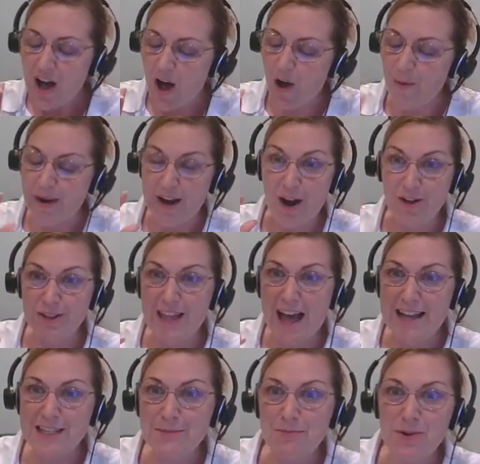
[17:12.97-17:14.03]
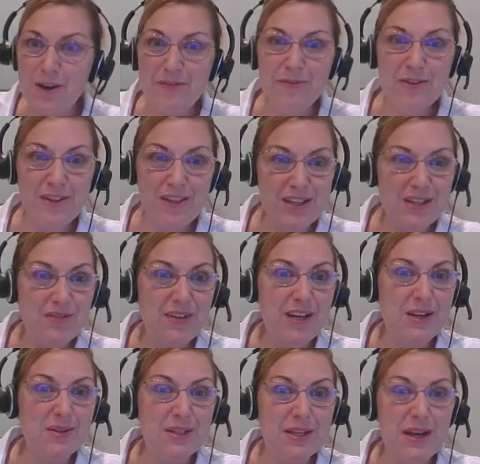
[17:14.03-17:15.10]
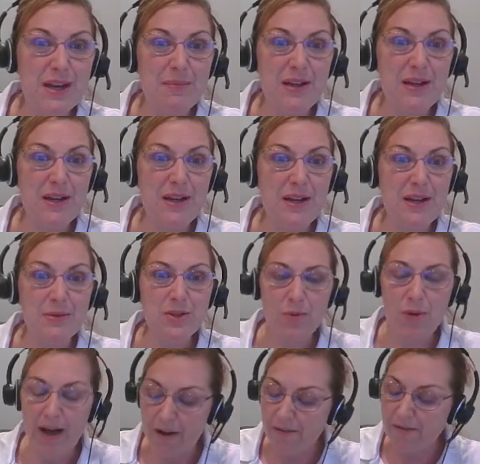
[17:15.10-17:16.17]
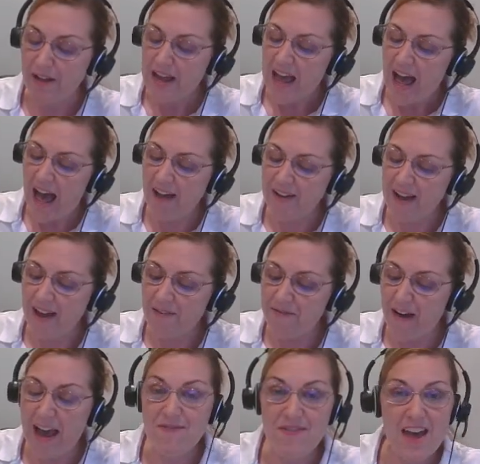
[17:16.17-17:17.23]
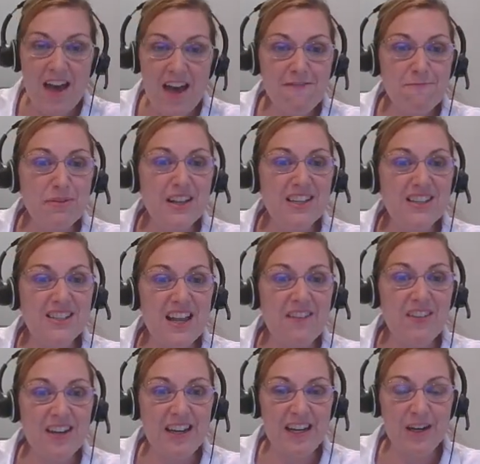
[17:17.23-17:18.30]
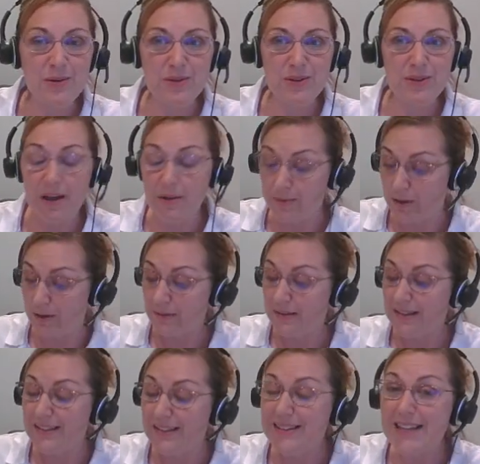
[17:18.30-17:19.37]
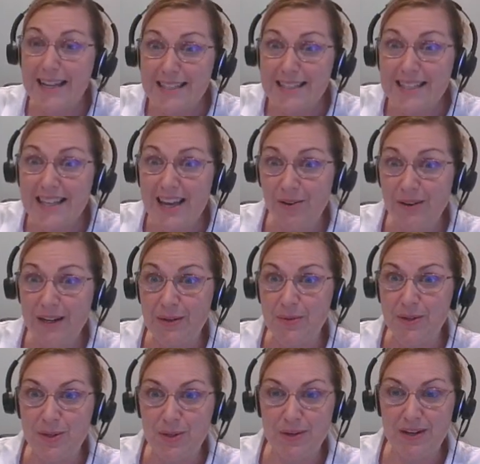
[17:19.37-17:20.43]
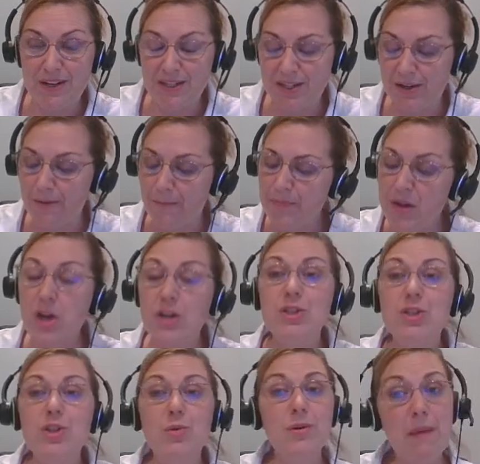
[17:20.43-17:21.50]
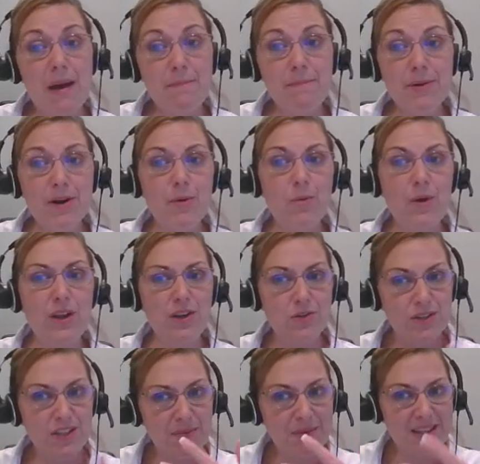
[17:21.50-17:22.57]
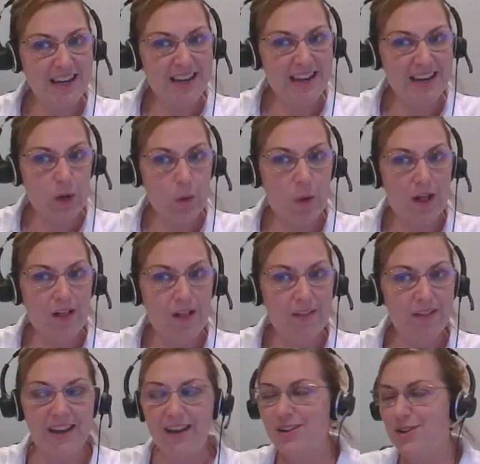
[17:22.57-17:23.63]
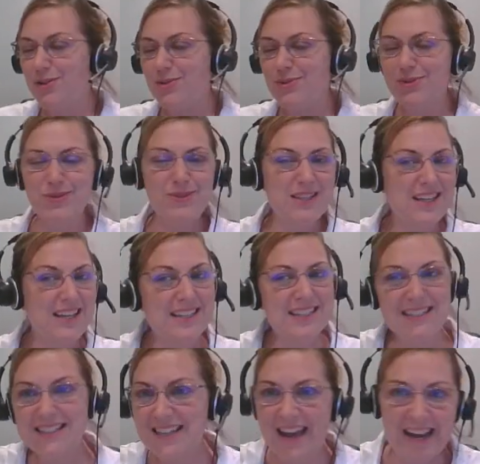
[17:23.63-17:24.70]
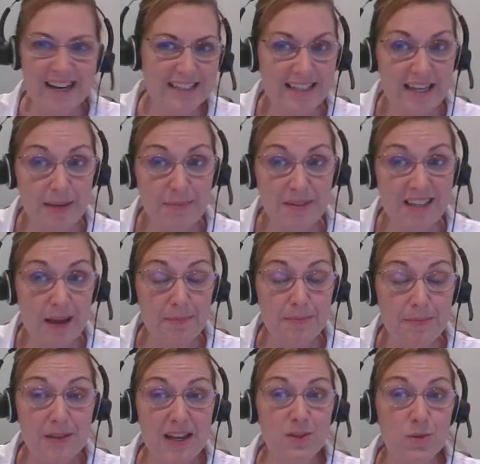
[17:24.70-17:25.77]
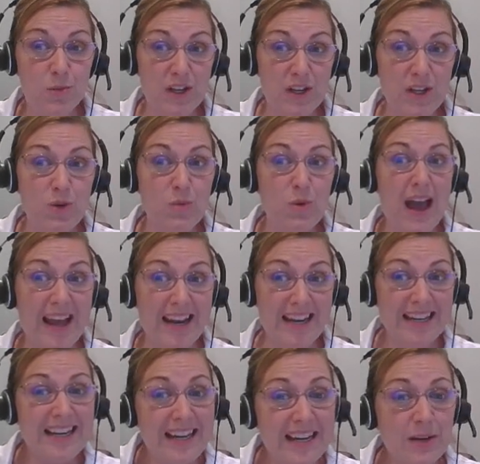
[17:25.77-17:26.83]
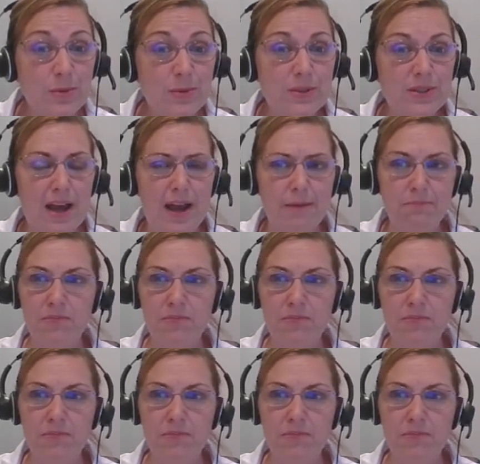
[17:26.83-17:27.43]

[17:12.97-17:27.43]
All right, our last one for this video is going to be number 12. I've got 5F plus 7 equal, I'm sorry, less than or equal to 22. So remember, when you're dealing with an inequality, you use the exact same steps as when you had an equal sign.